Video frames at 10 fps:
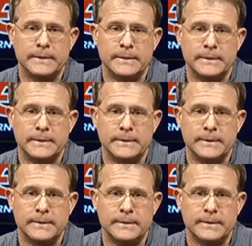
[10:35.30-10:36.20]

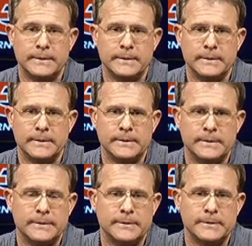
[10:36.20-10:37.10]

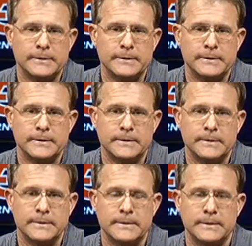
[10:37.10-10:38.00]

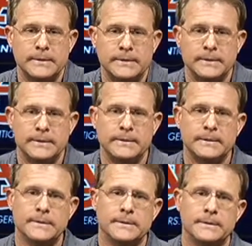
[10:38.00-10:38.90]

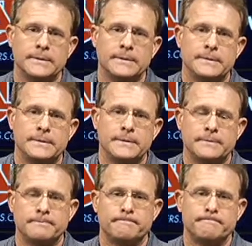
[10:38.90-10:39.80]

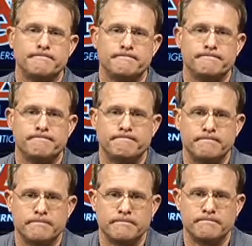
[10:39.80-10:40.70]

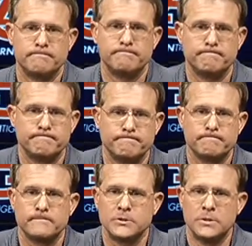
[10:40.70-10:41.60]
(silence)